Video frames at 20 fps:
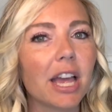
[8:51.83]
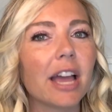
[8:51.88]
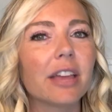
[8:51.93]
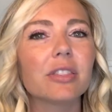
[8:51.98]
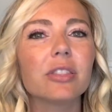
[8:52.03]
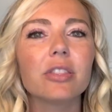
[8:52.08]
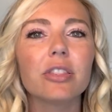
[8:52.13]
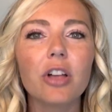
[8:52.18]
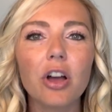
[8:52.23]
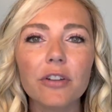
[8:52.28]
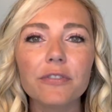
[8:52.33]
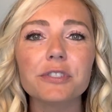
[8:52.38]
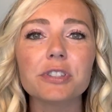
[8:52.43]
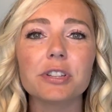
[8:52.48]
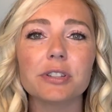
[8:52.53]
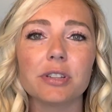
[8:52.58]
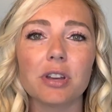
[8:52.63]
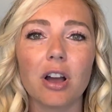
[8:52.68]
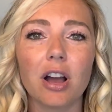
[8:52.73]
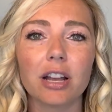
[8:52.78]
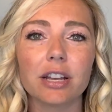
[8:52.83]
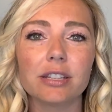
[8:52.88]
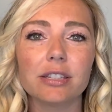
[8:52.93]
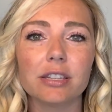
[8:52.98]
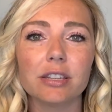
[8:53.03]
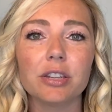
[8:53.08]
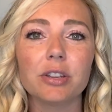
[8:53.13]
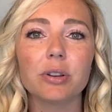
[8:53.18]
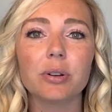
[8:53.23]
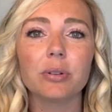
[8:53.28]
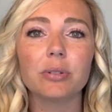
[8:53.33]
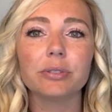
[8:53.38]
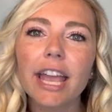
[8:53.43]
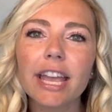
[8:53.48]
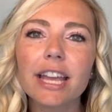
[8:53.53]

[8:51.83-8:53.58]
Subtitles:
I'd love to talk to you.